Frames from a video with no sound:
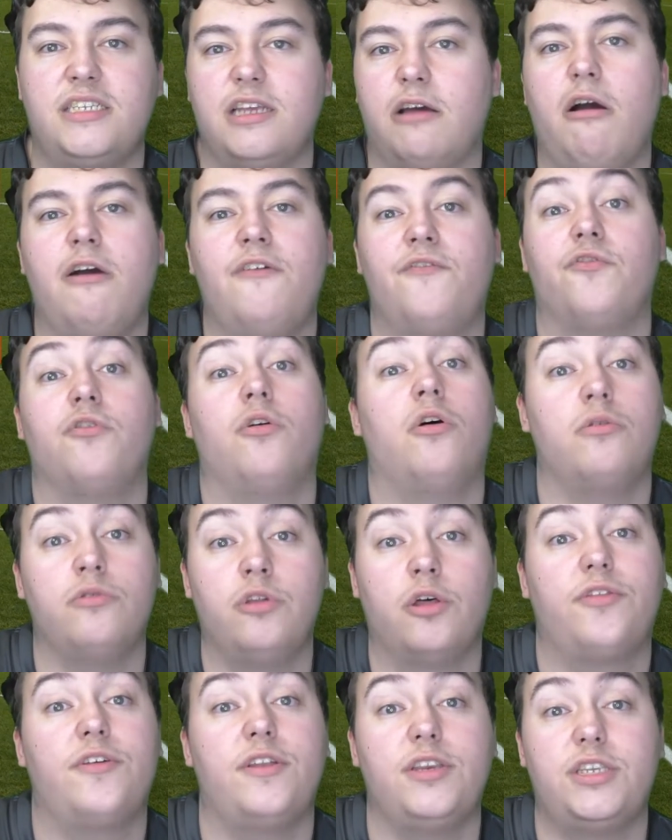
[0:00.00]
So overall,
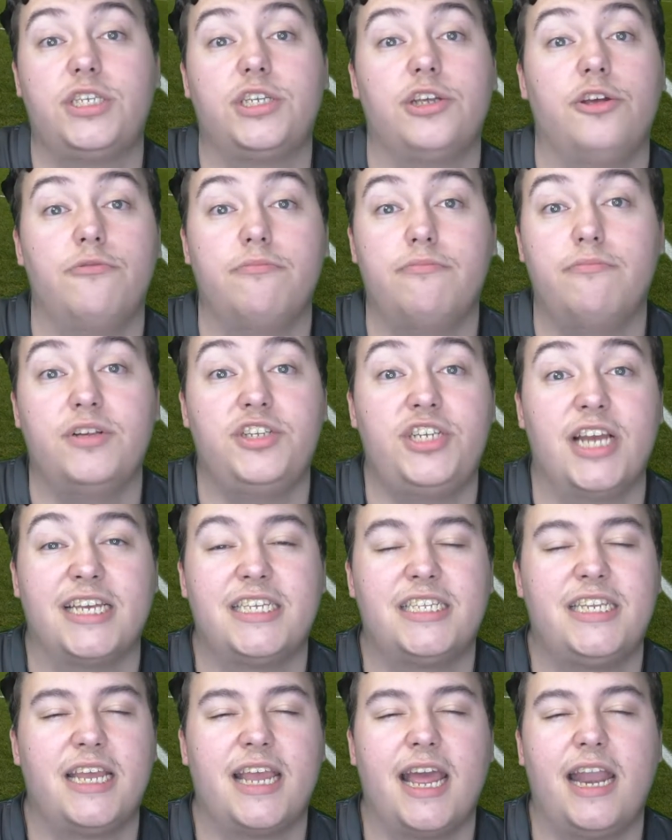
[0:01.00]
nothing too
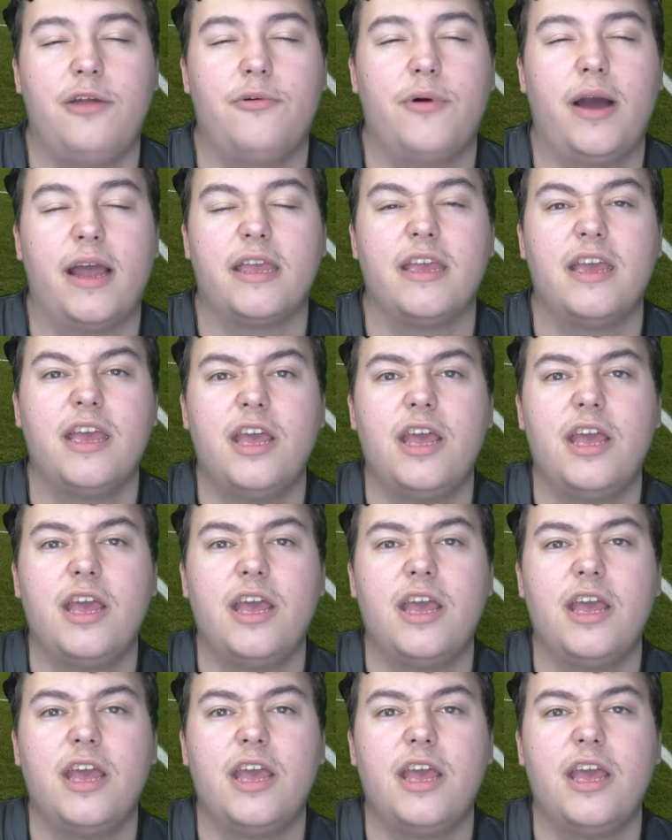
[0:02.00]
majestic anyway.